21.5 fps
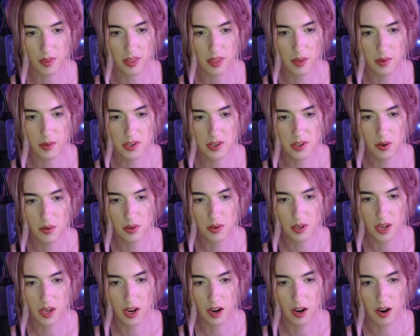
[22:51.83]
that we don't
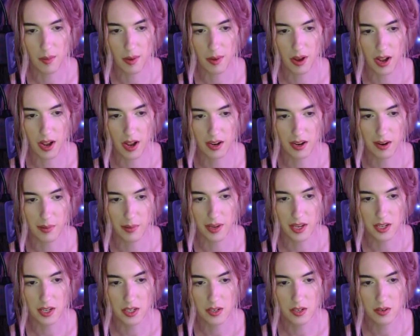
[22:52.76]
care about
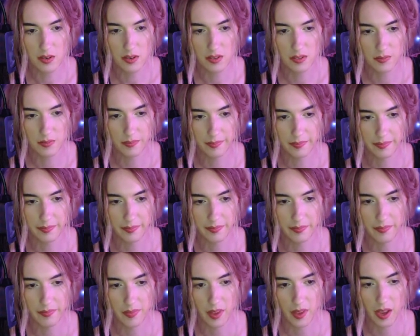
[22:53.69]
economic issues,
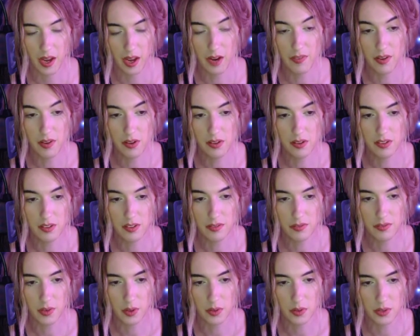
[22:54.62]
and I feel this is a
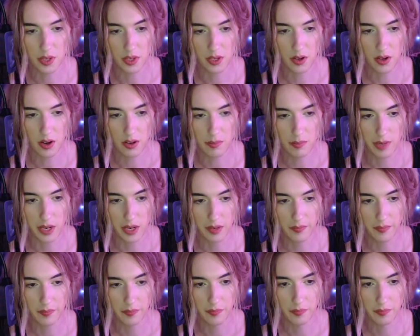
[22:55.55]
false dichotomy.